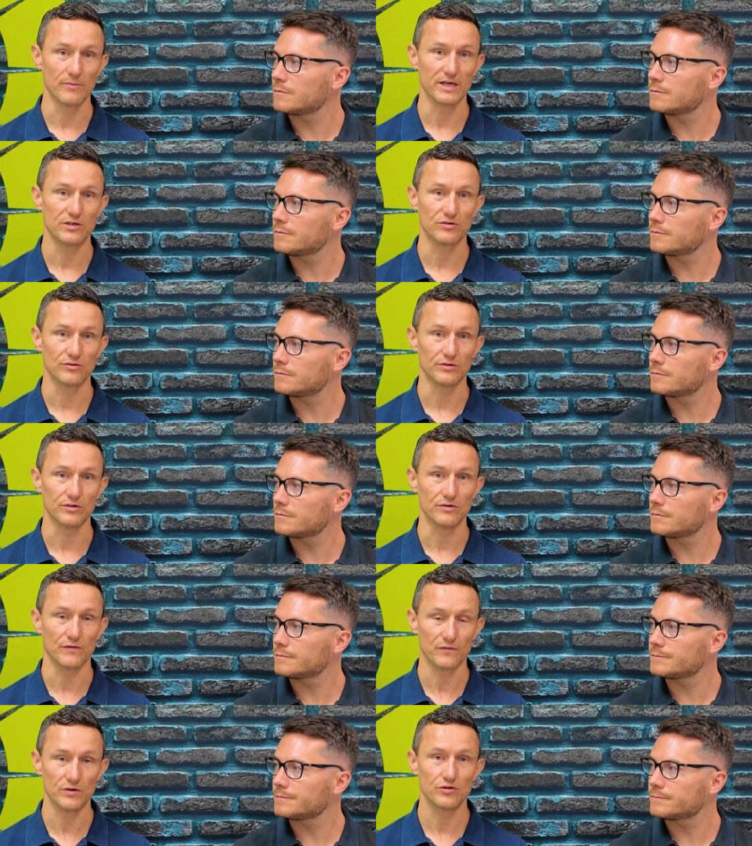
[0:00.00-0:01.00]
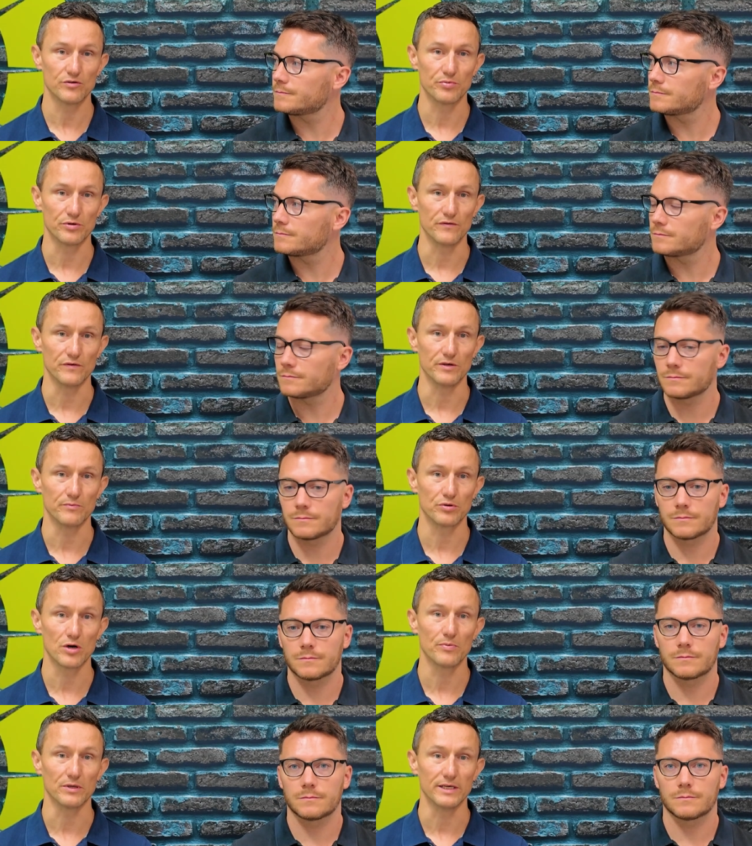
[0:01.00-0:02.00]
Speaker 1: and make sure that you're future proofing it
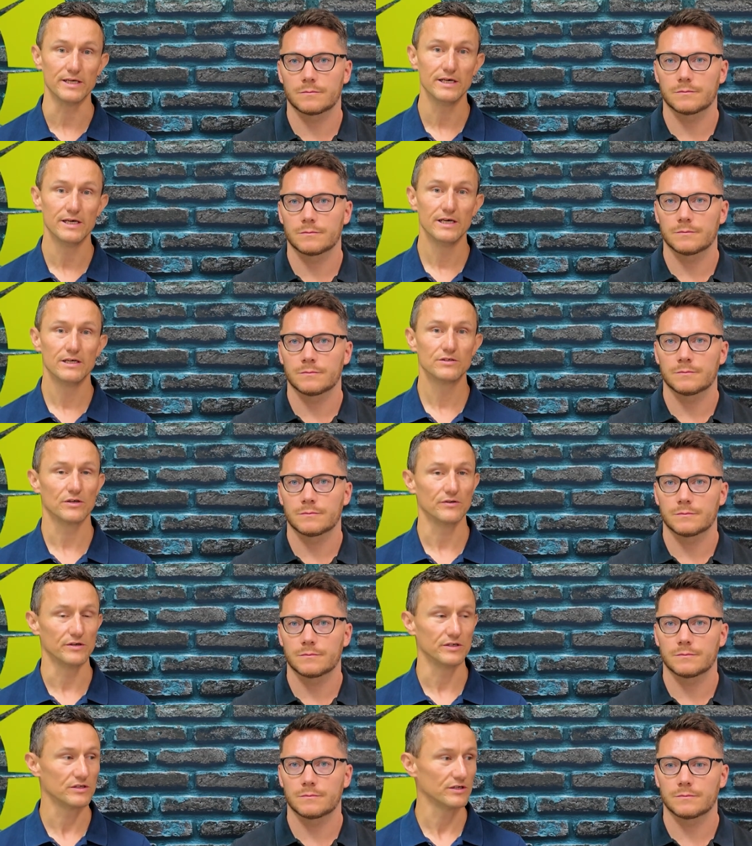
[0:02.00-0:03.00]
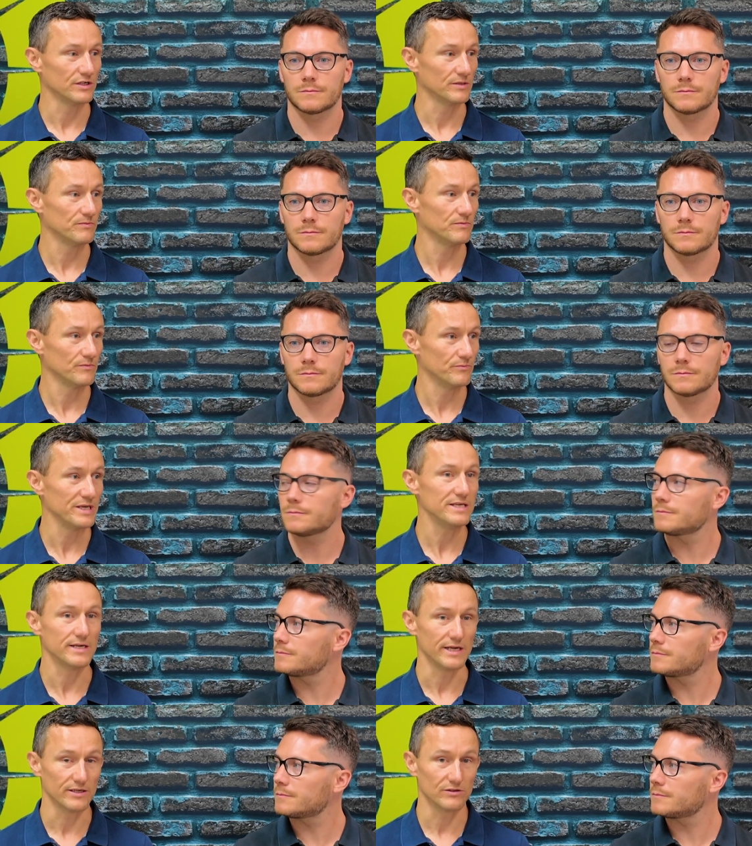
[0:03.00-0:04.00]
properly so that it's going to
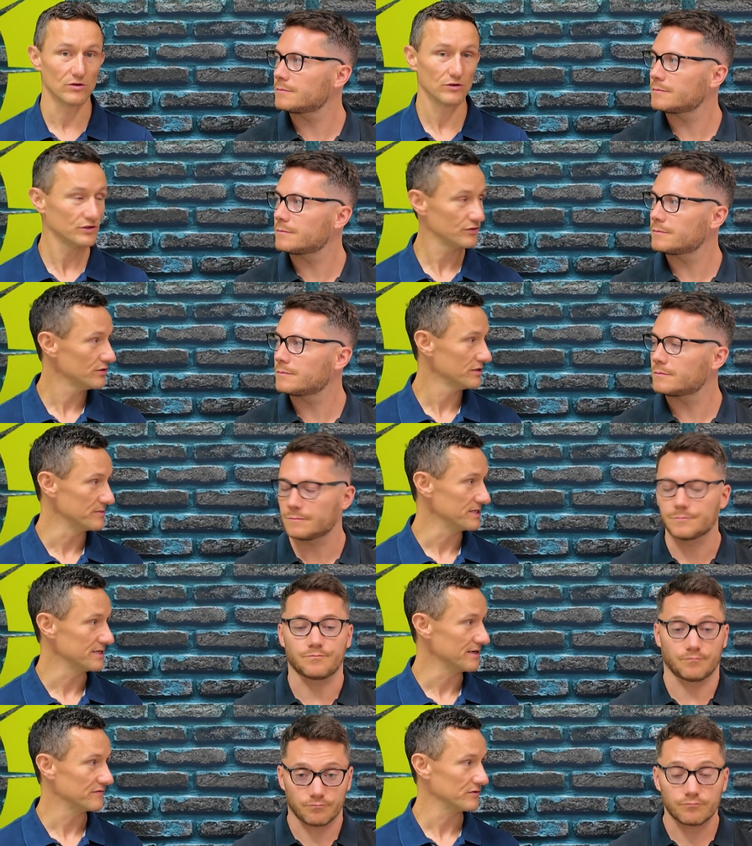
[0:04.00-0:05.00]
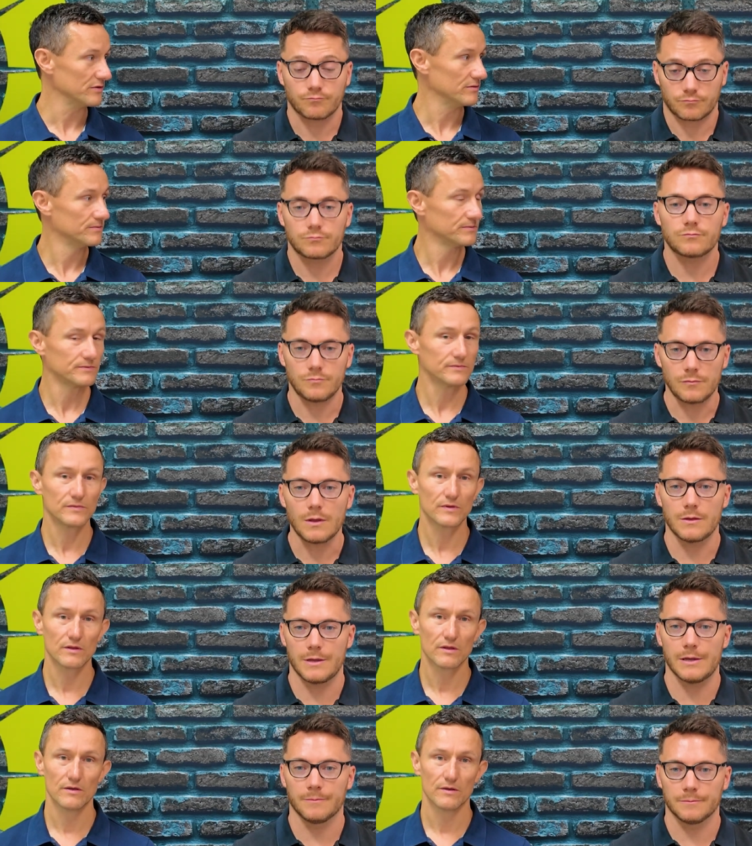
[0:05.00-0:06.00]
be there as long as you're going to be there for.
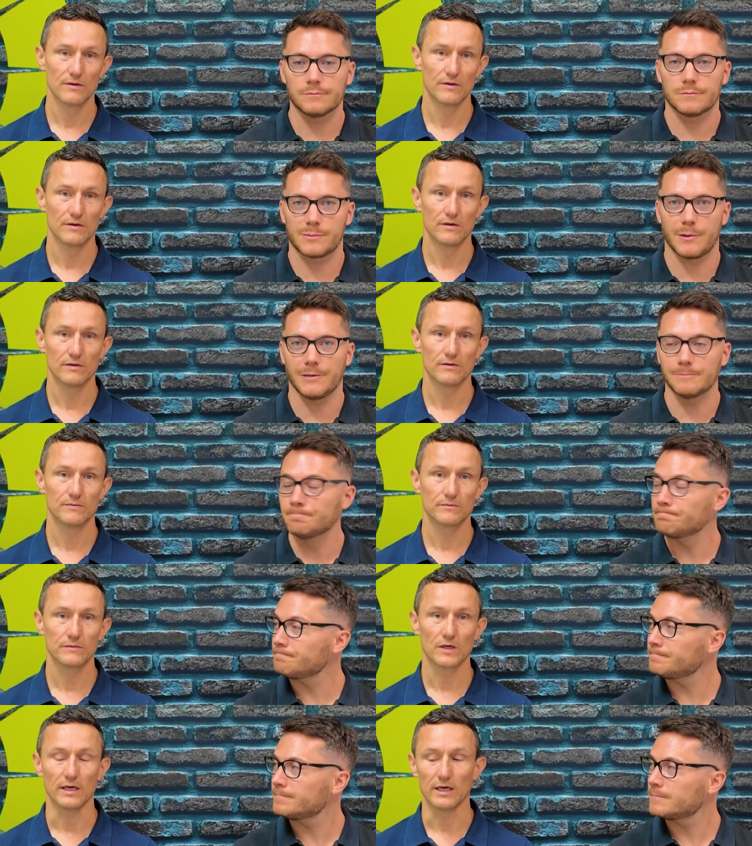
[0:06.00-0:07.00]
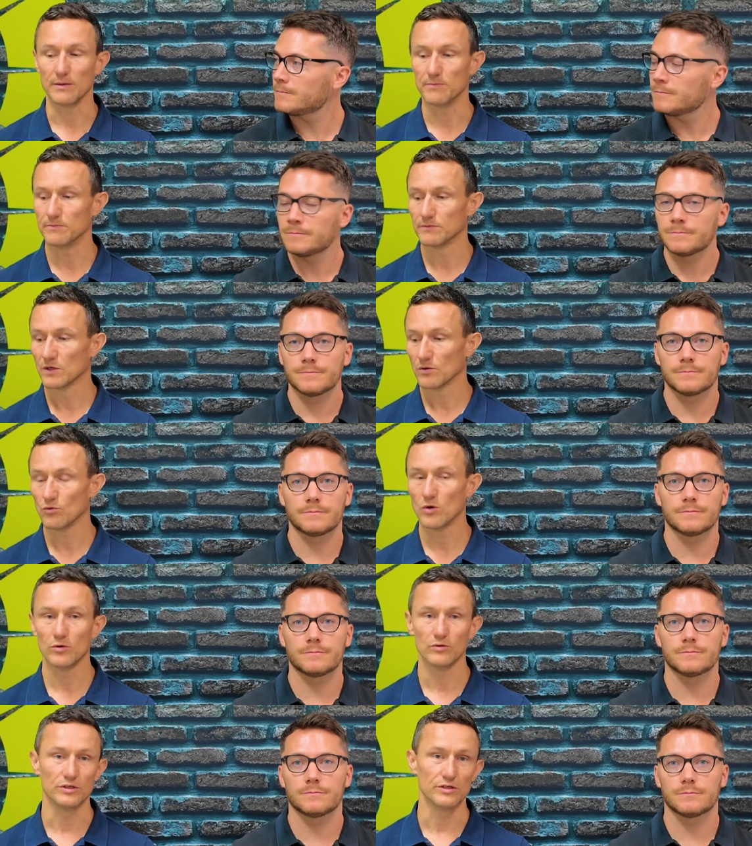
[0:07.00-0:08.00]
Speaker 2: Yeah, spot on.
Speaker 1: Um,
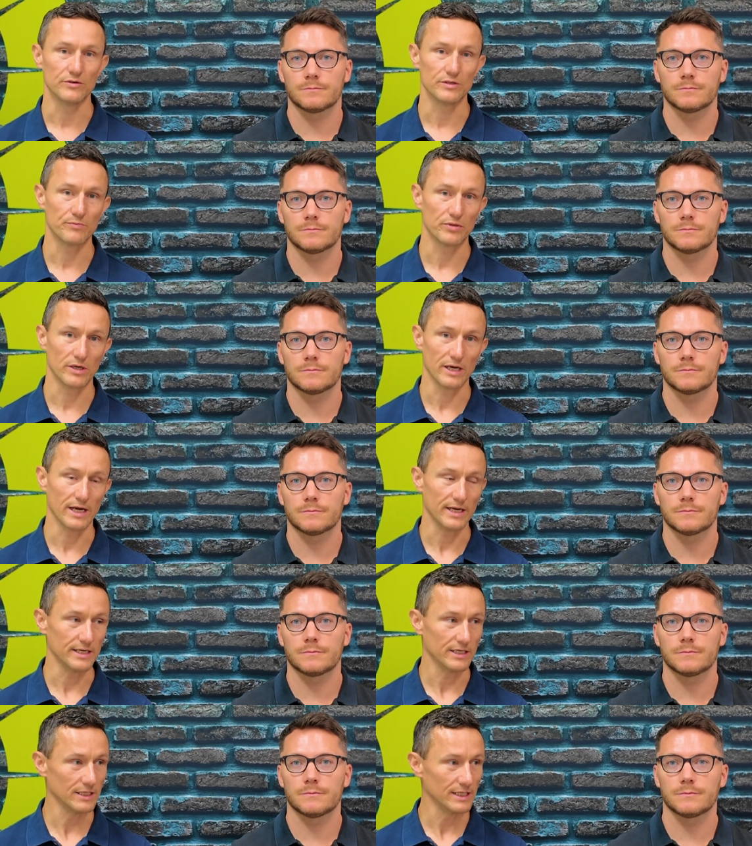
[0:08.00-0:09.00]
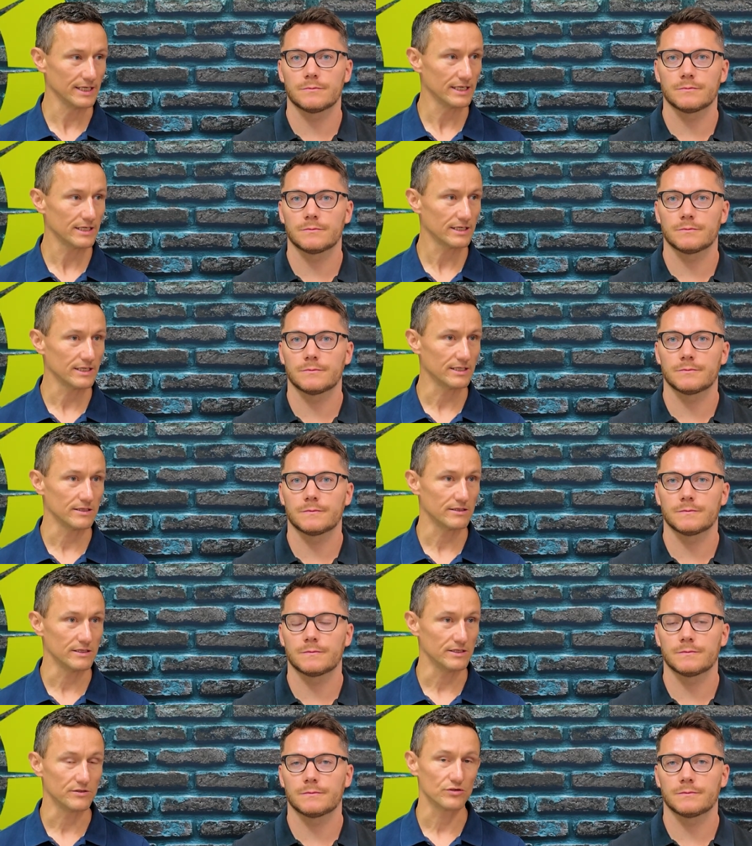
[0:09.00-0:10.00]
what we'll do is put a link
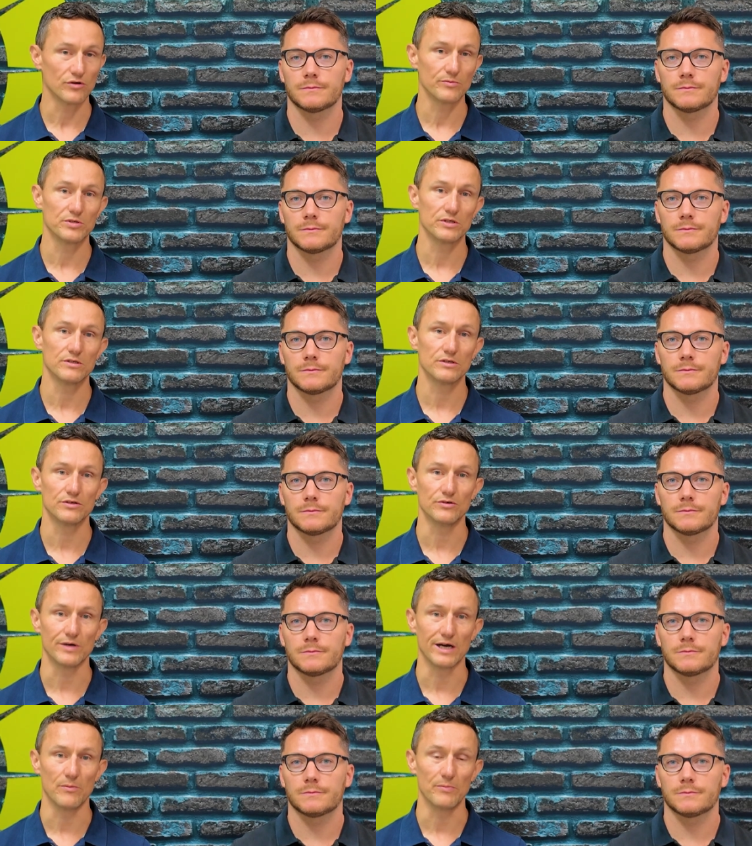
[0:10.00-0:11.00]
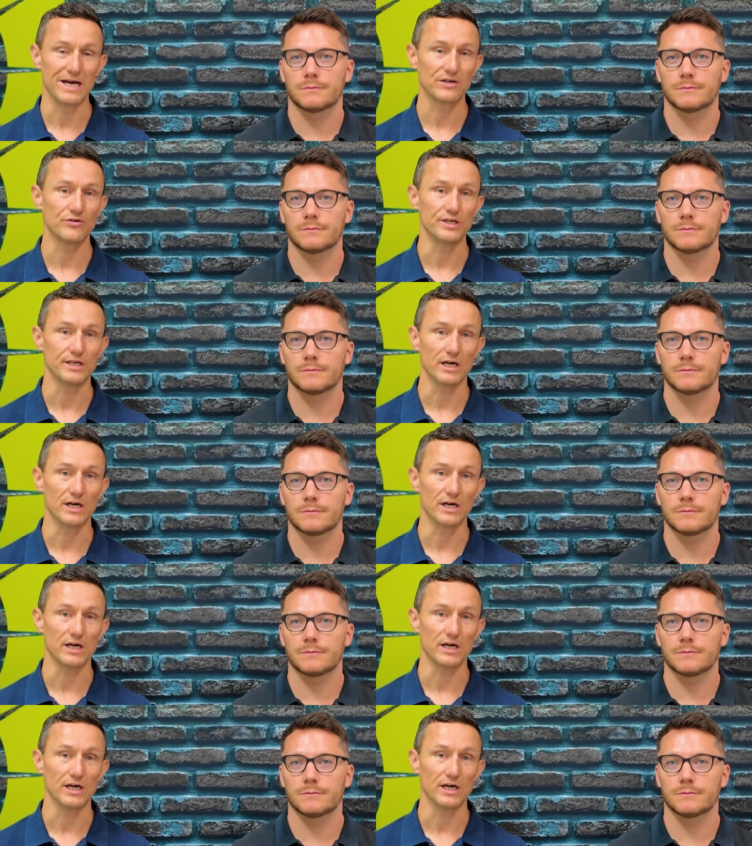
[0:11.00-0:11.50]
in the description to our battery